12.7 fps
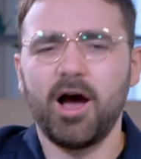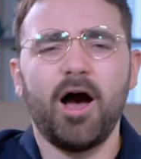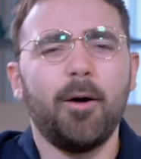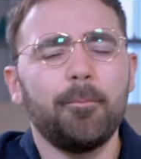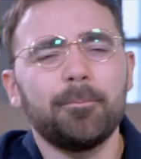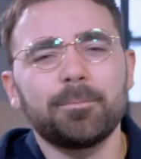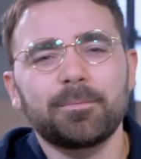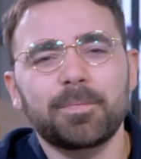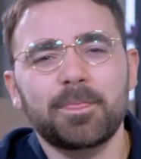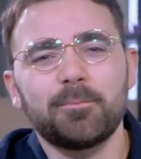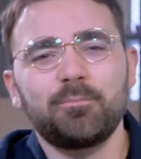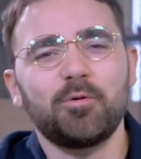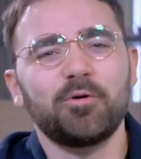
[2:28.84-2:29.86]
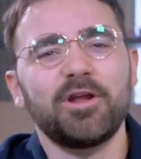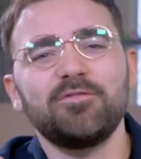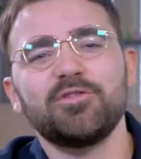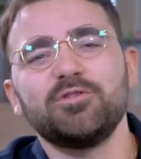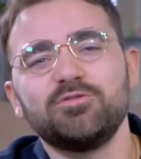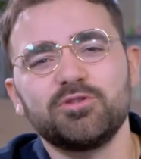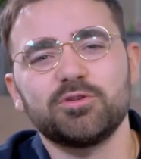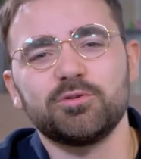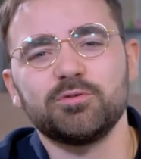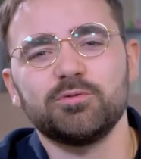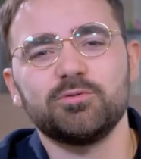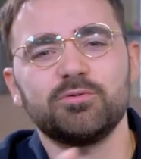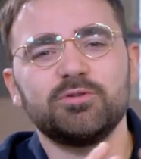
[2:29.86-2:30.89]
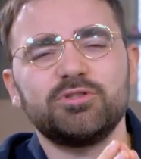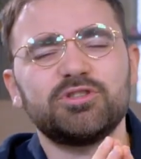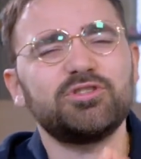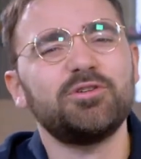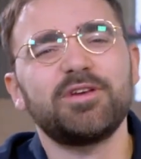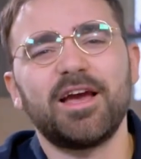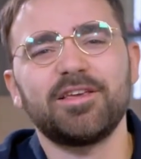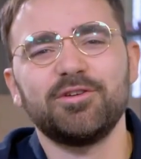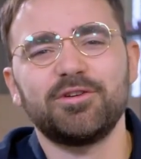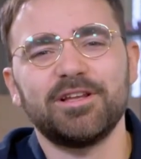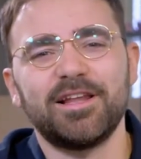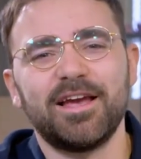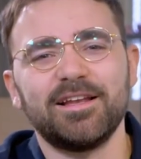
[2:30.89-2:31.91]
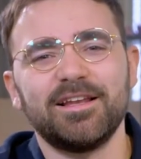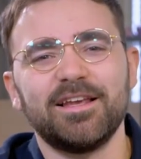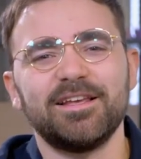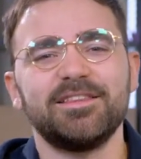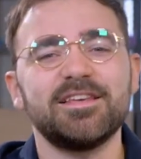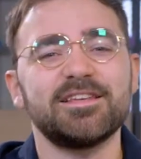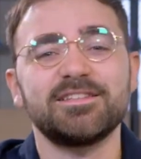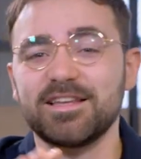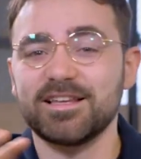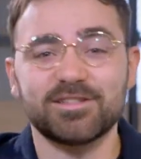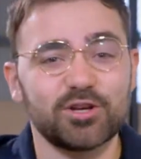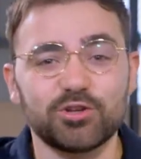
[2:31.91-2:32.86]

Um, but whatever you do, just don't get a ukulele. This is a